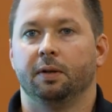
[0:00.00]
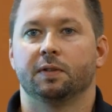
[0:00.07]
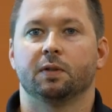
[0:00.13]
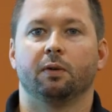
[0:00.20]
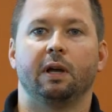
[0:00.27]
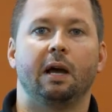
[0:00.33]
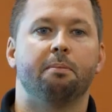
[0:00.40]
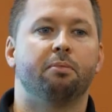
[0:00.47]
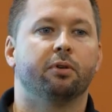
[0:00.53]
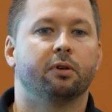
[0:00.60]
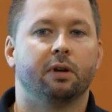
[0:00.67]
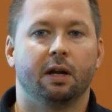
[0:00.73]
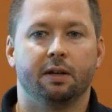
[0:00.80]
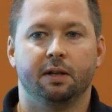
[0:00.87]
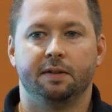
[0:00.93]
So I
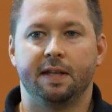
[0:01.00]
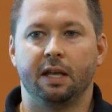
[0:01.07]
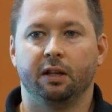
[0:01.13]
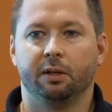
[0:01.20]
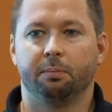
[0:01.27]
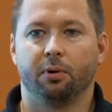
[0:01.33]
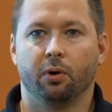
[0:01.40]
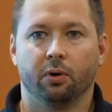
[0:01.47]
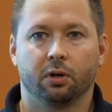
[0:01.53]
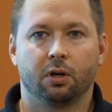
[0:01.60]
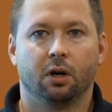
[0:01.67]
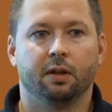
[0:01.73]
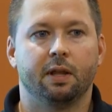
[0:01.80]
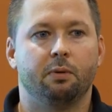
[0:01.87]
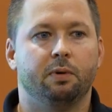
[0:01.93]
put her on the daily
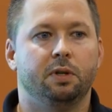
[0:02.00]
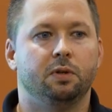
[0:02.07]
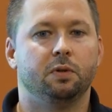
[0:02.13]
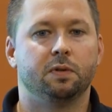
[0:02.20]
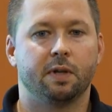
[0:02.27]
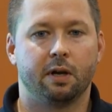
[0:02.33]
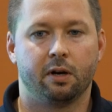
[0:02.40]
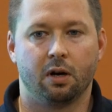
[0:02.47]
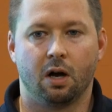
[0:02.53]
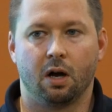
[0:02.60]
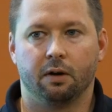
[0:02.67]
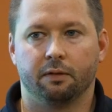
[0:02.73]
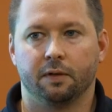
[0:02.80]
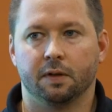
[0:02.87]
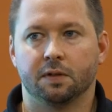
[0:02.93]
protocol that we use at her
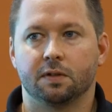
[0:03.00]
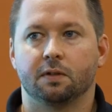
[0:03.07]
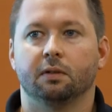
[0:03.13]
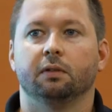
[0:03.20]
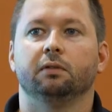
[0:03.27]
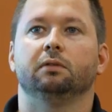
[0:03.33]
office.